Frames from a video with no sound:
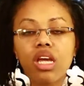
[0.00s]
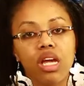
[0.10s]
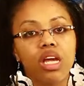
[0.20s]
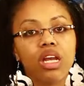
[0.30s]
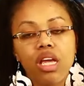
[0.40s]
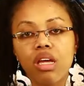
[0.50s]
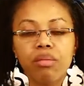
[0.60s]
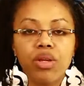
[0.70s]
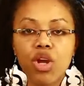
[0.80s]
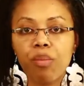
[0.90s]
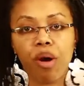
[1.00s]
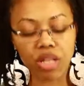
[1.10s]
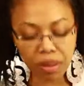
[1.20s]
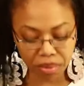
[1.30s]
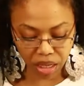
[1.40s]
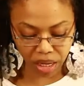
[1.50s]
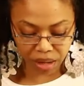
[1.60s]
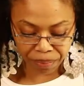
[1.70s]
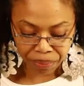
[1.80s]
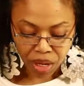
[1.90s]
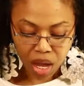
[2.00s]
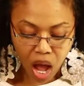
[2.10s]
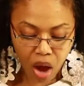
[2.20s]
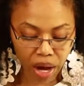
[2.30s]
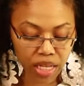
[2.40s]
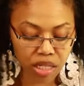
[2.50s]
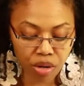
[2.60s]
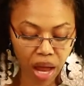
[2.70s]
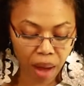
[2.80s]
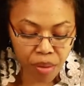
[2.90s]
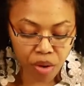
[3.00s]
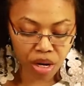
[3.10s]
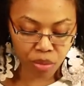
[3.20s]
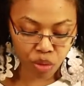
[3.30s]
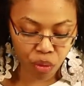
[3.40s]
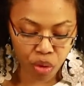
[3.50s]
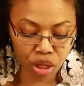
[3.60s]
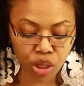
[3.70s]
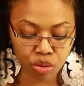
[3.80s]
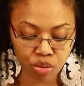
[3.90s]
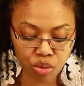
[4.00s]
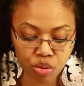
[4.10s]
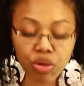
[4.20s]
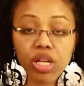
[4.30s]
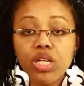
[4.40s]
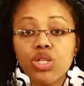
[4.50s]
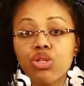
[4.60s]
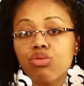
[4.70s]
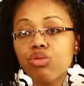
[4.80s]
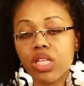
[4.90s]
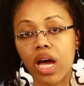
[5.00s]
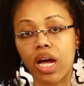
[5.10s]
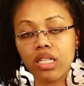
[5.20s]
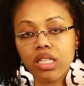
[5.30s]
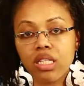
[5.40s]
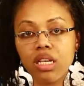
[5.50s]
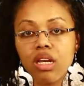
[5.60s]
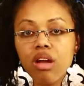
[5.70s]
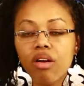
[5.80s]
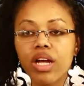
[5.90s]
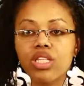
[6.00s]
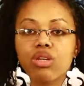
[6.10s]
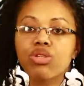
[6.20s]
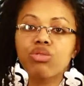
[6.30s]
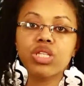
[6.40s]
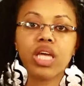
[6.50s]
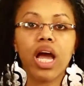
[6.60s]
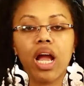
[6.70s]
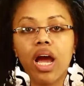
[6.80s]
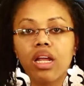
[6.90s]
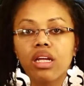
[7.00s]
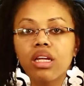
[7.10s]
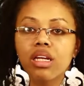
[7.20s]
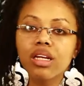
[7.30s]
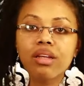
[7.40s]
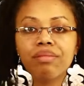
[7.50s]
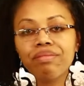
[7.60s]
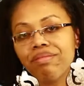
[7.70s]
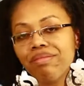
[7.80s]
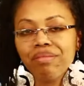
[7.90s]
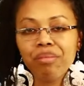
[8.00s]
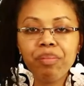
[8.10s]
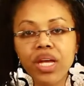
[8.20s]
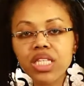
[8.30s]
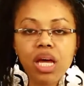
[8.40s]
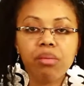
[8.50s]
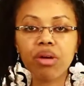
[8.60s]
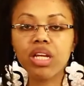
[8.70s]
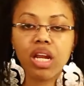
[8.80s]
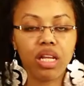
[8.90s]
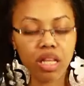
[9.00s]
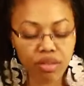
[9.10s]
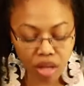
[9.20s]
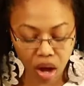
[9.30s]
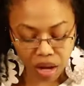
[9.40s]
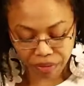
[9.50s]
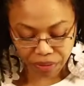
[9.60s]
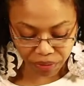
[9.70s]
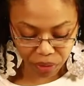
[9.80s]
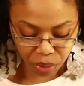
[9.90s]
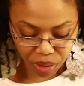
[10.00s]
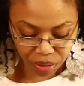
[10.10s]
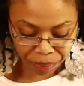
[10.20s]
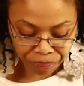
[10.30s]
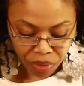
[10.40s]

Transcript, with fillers: in him, you know, burning up the land. Okay, so now we want to move on to who is Toussaint. Right, so Toussaint kind of hmm, picks up where Dutty leaves off, if you will.